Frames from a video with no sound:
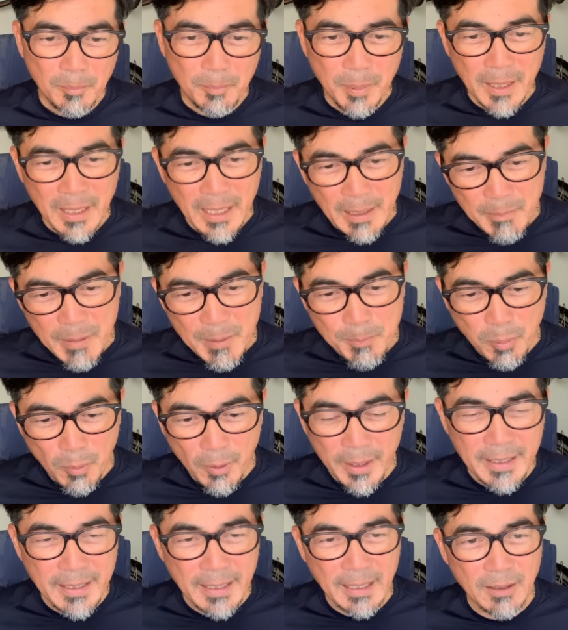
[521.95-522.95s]
But let me
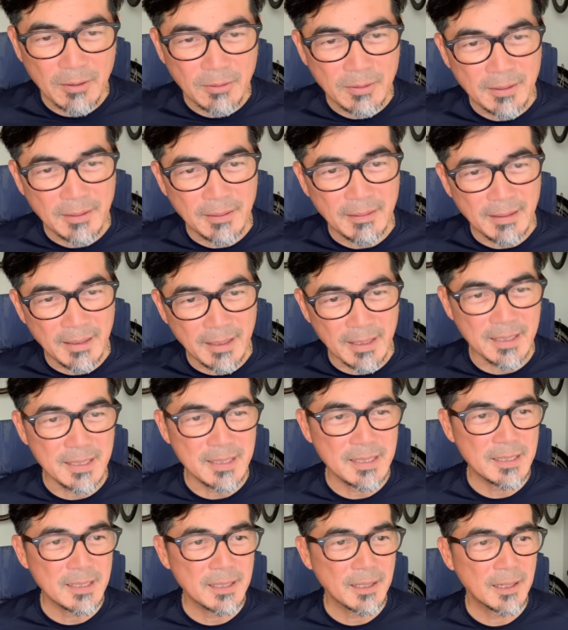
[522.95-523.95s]
point out
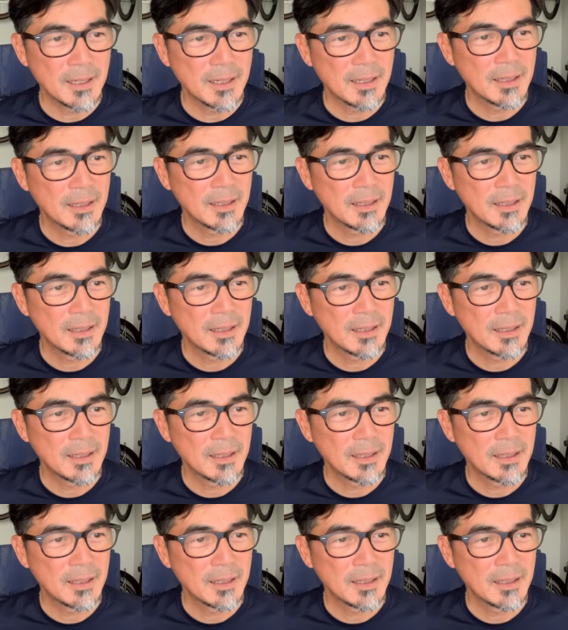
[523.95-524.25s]
this.